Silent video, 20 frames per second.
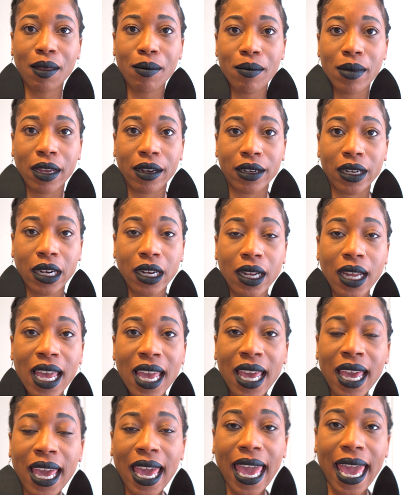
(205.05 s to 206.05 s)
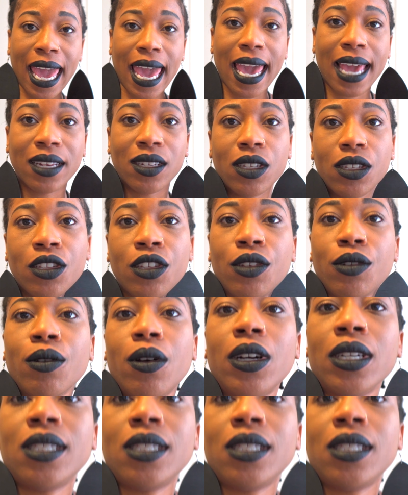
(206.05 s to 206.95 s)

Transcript: the mirror, and you are